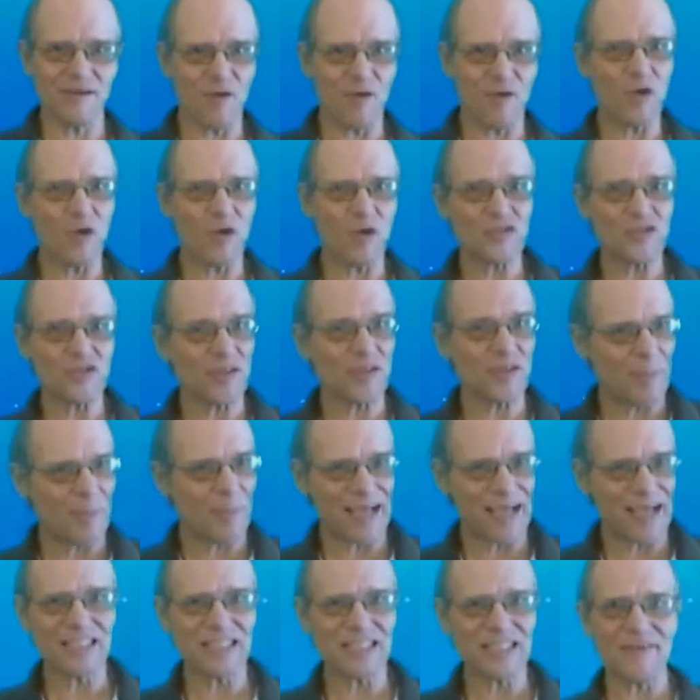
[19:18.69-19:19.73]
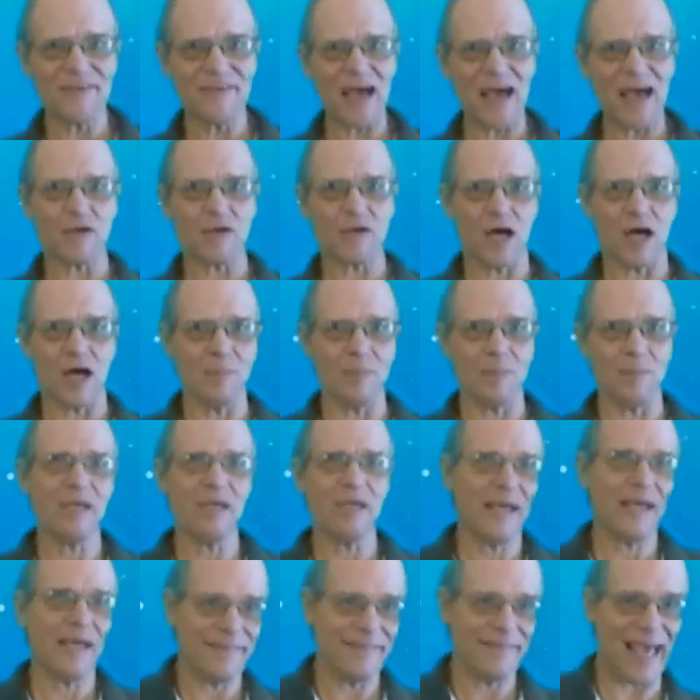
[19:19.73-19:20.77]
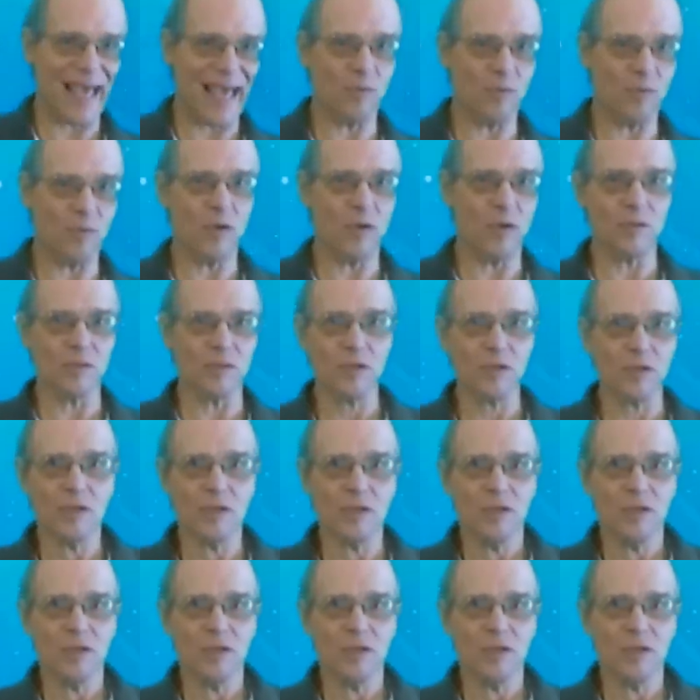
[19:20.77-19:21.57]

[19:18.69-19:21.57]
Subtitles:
Focus on the positive outcome that will